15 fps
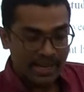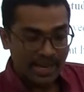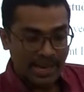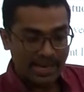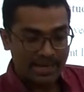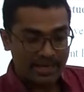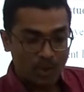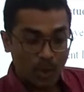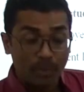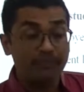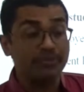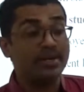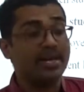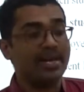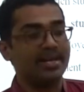And
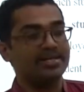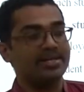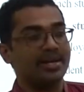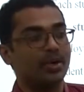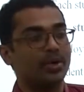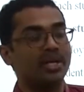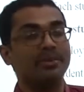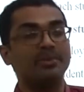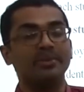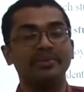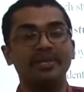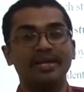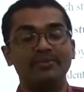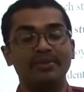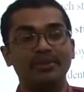hopefully as an outcome of
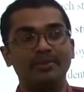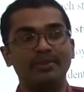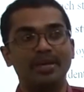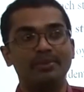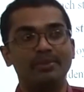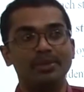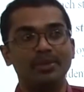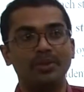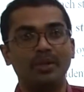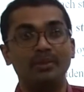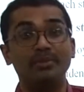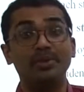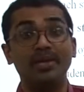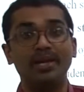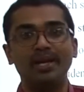that, we will be able to
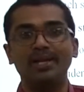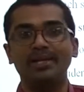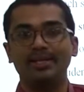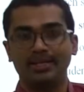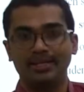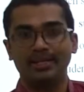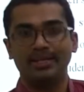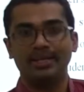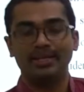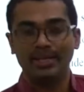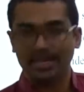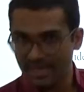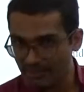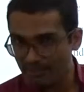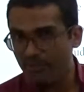communicate
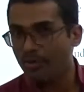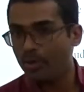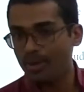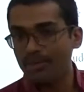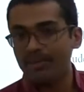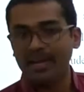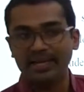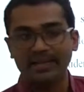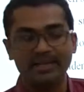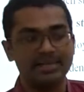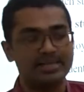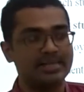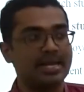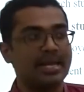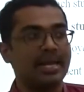in a forum like
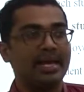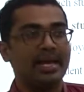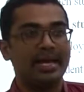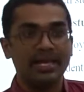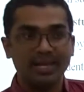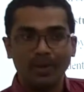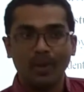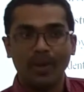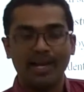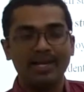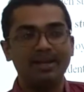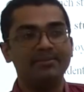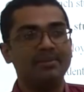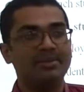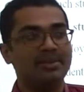this. In a
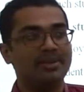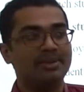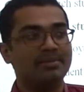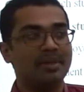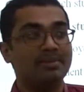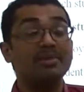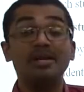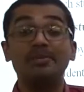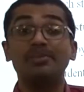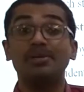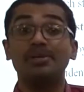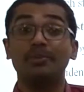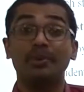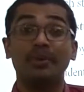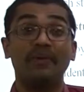while, we may be able
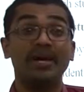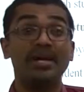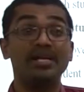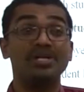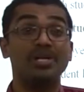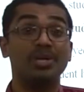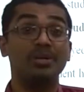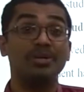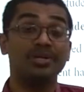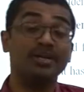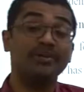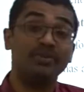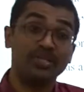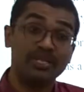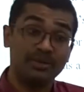to provide a
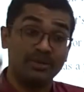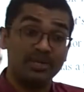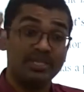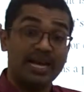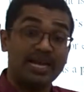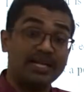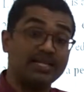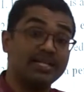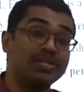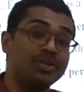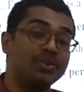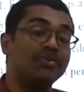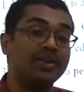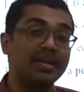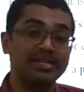solution for some of the challenges
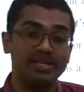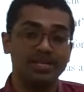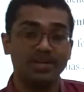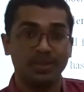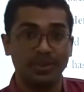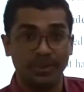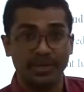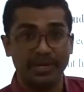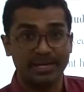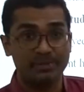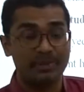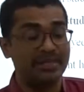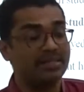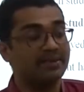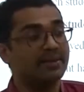you face in your own
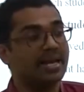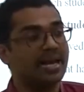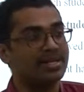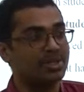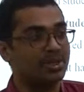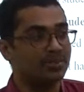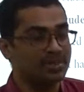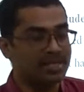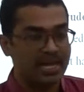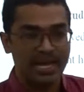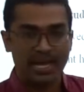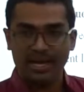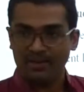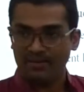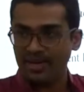respective classrooms,
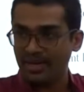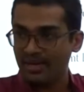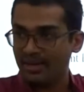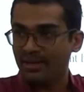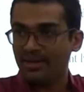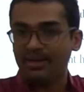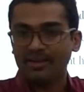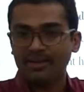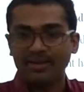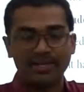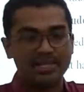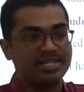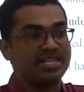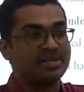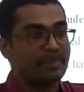wherein there
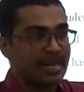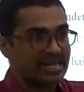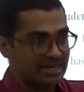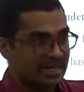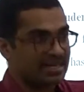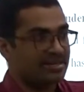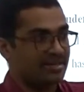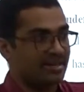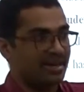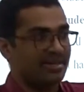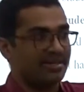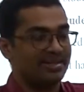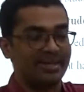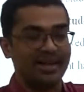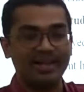is a space
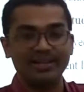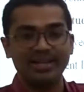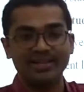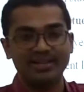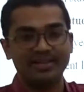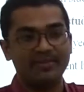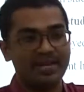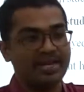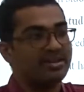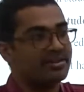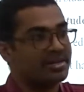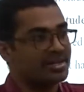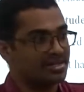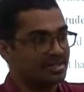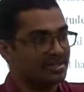constraint and there is a very
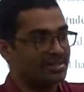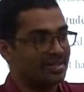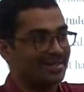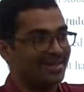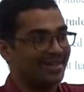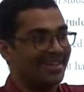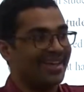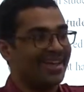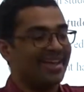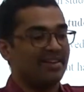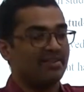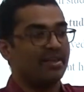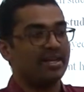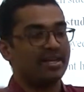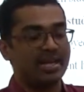traditional setting
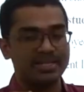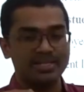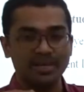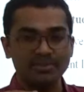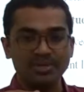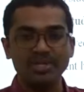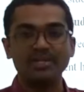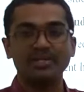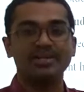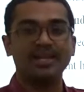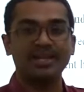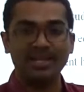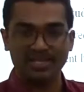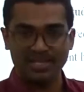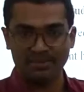wherein the assumption is
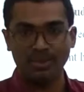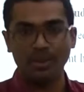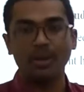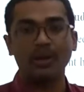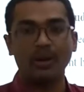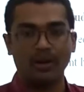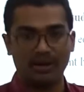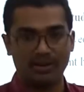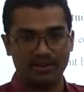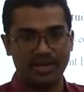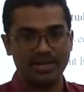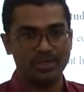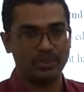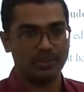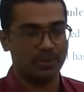that there is a monologue
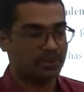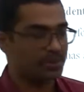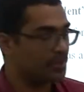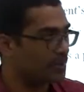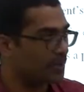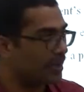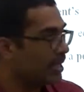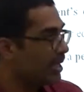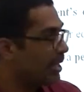as opposed to